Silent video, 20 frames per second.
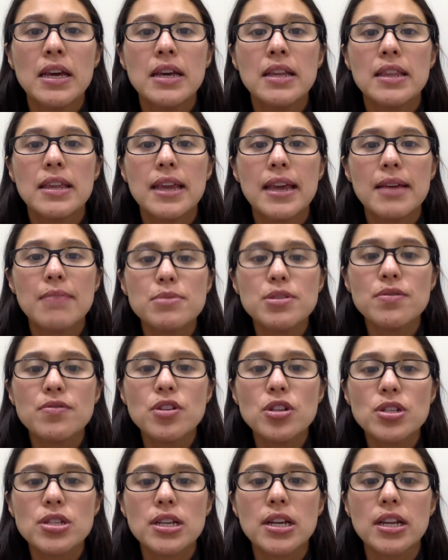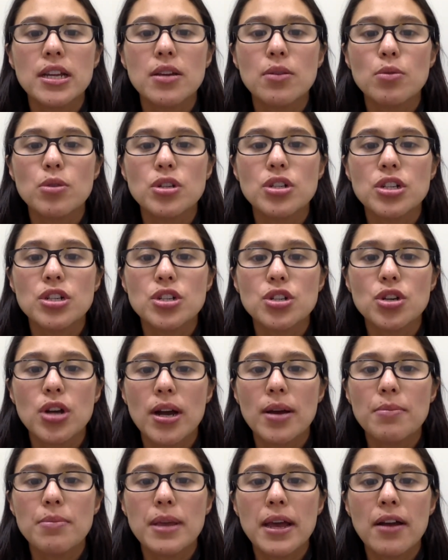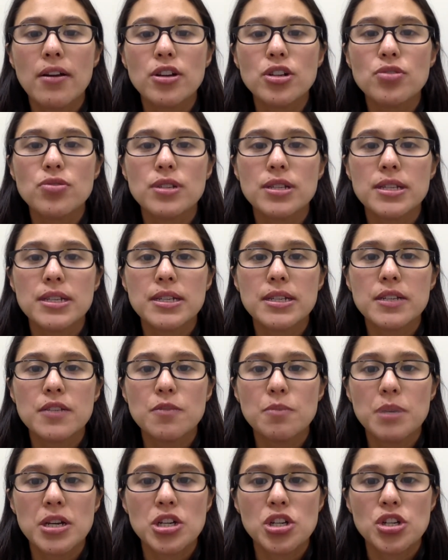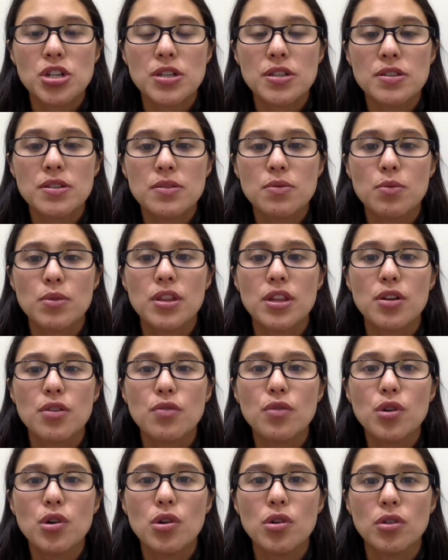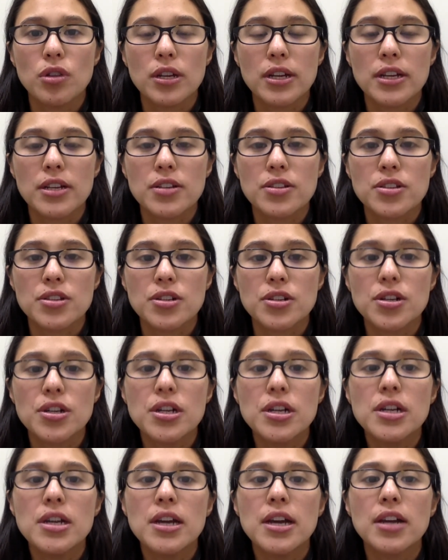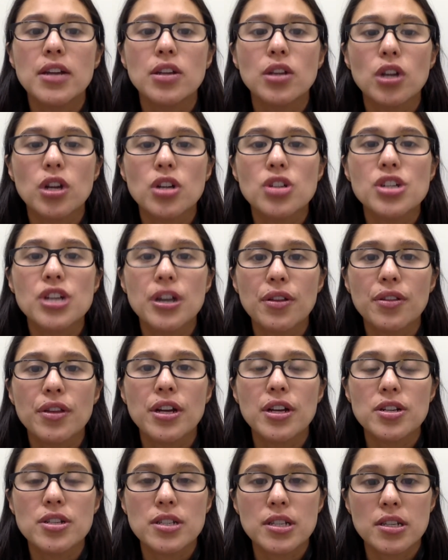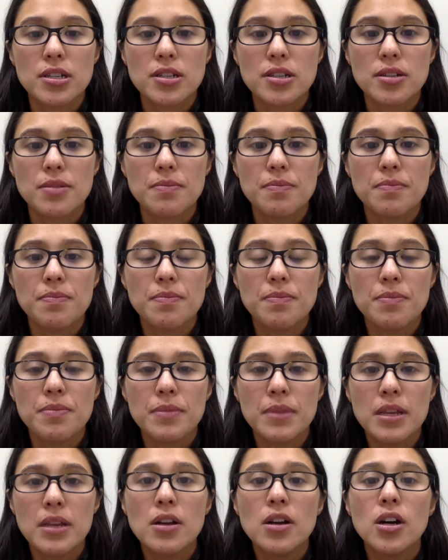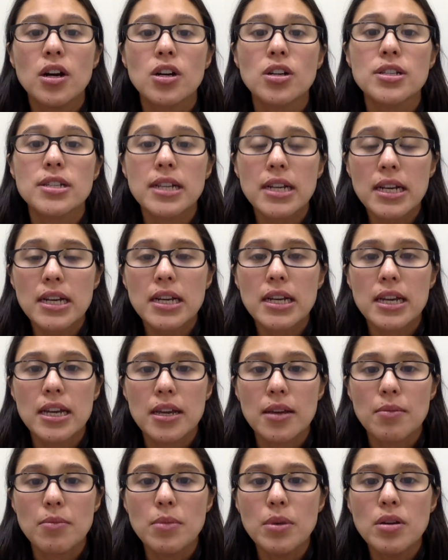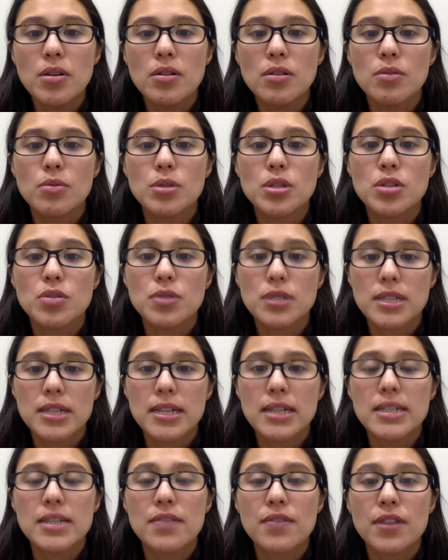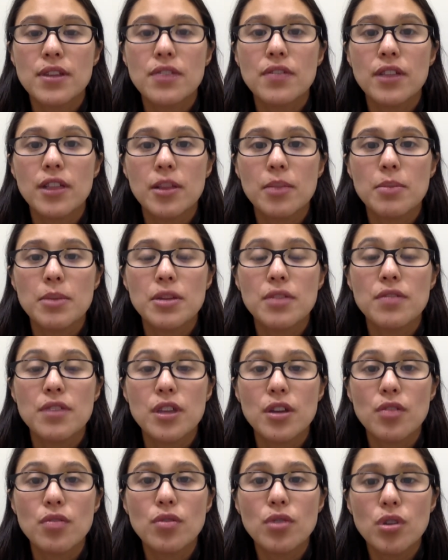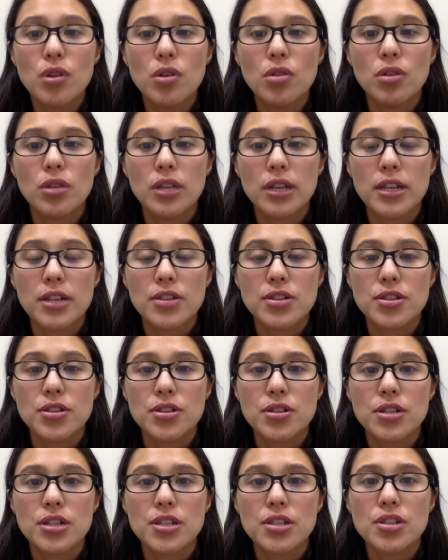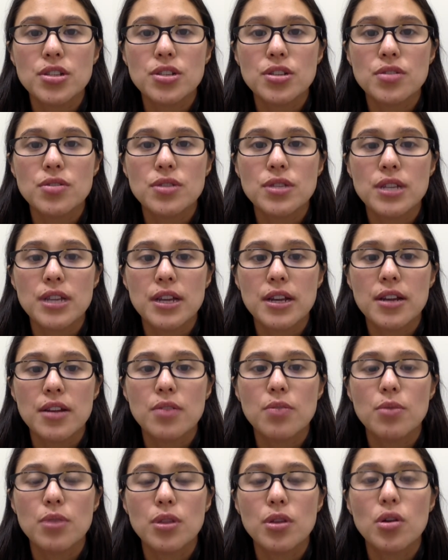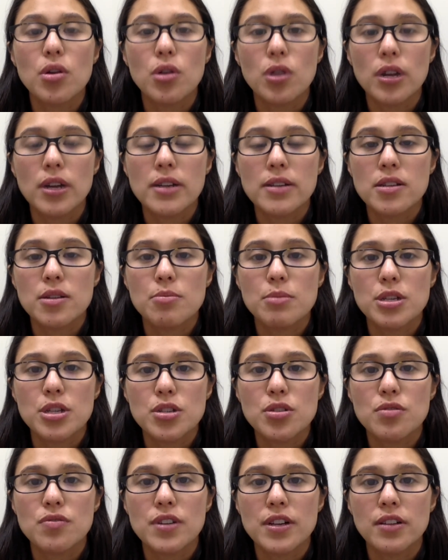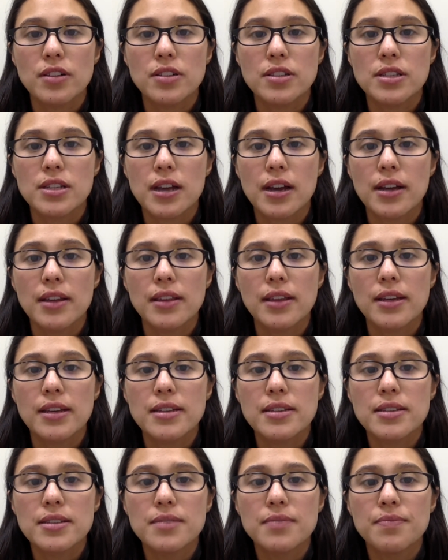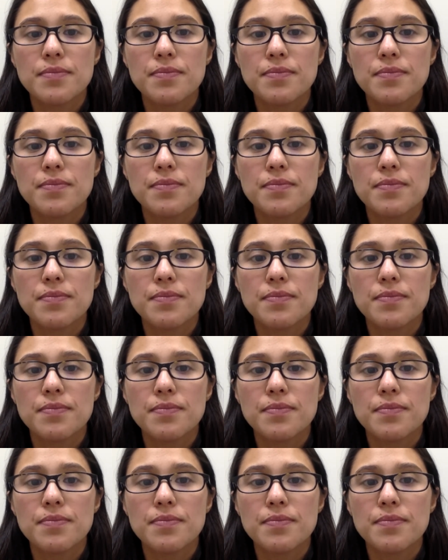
The aims of our study were to describe characteristics of patients with interval colon cancer in a large healthcare system. Our second aim was to assess if the development of interval colon cancer is associated with colonoscopy surveillance guidelines.